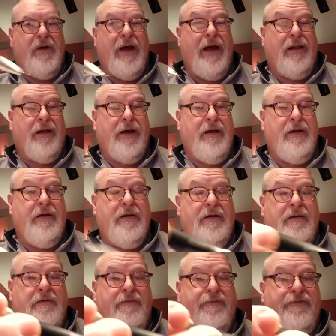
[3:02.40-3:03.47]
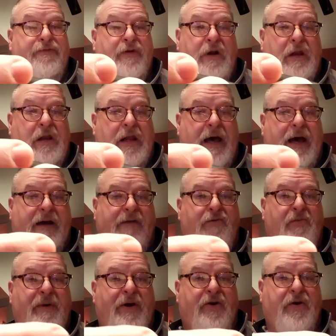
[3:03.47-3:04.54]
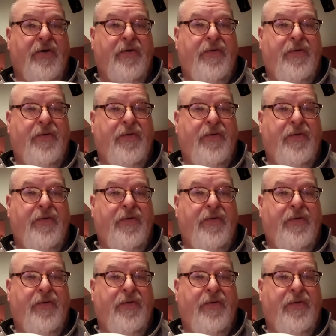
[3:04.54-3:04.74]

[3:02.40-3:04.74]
elegant, for lack of a better